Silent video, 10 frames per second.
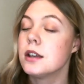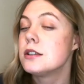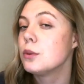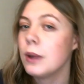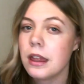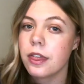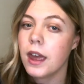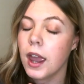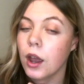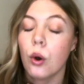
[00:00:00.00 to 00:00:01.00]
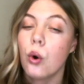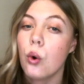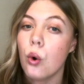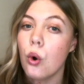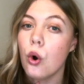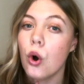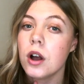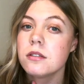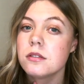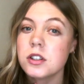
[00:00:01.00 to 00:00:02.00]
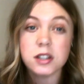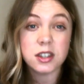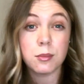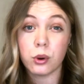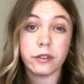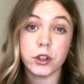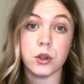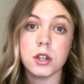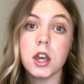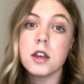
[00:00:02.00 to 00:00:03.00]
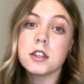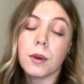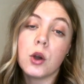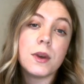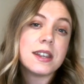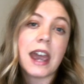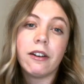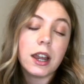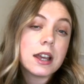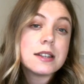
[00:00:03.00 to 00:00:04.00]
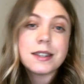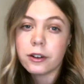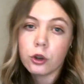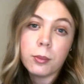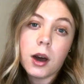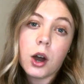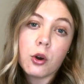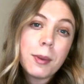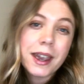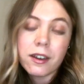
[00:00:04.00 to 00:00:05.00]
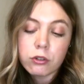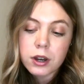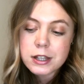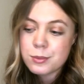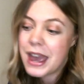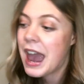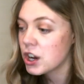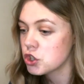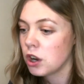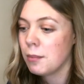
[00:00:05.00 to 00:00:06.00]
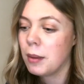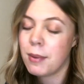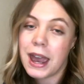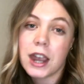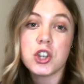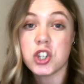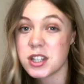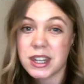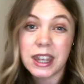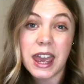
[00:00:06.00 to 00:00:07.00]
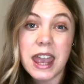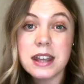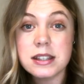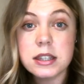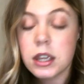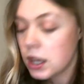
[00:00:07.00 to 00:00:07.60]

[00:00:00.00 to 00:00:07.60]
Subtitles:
a sweet thing or just some more food. So I always carry like a cereal bar or a packet of crisps extra in my bag just in case.